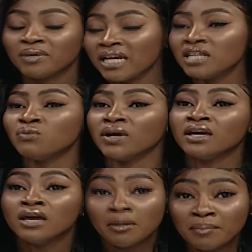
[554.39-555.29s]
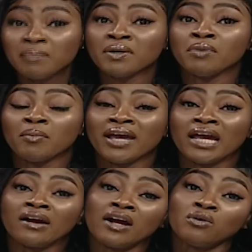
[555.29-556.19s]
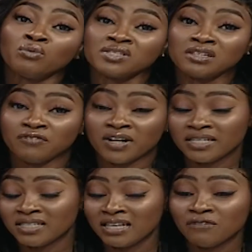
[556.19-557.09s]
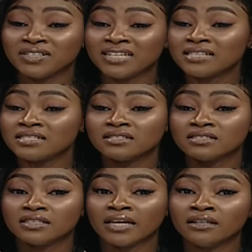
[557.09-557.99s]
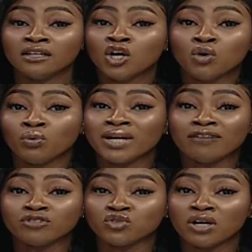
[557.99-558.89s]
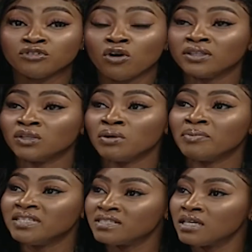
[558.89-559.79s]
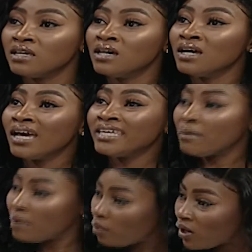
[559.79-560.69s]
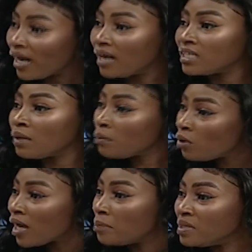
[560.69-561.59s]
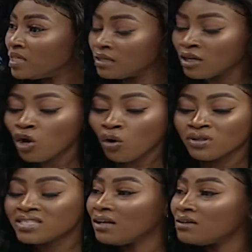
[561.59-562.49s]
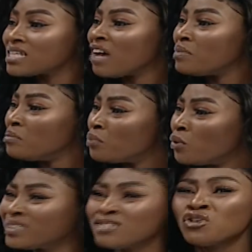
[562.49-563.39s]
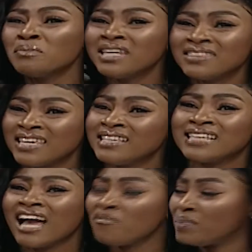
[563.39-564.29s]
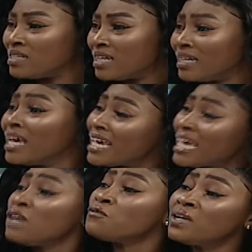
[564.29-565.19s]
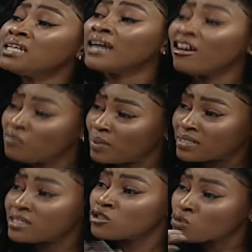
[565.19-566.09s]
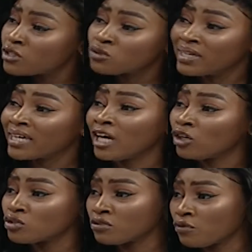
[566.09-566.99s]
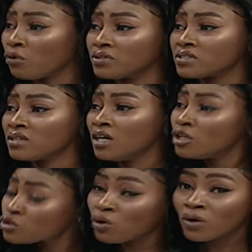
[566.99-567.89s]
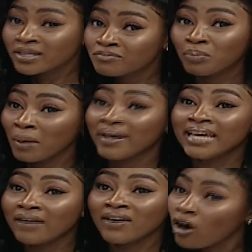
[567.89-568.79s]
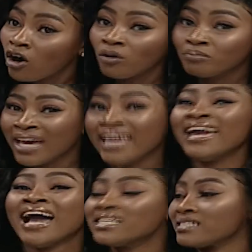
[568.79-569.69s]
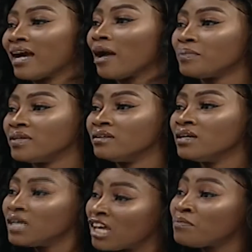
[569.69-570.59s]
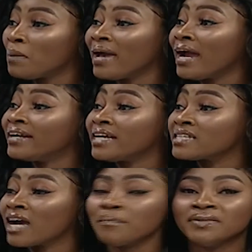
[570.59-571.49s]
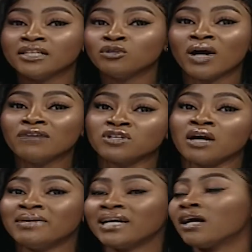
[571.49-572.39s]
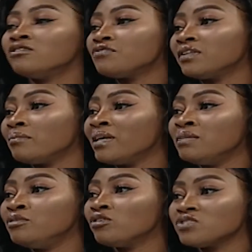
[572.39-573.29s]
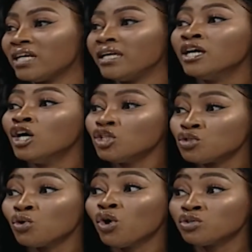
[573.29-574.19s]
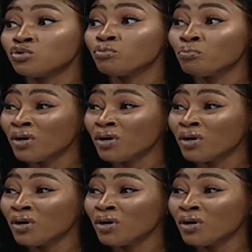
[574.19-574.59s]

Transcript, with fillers: But anyway, maybe Baba Yara will suffice. If it doesn't, then we'd have to travel all the way. But you see, Yebeboka. Yebeboka mm -hmm. meaning exactly. hotels have been yes, booked. So yes. many things have been yes, done. Even government is going to incur a lot of cost. Exactly. So eh, Baba Yara, oh, it, eh, it, eh, has to happen. If Baba Yara doesn't happen, then they'll have to come and account for the money because, Charlie, to go to...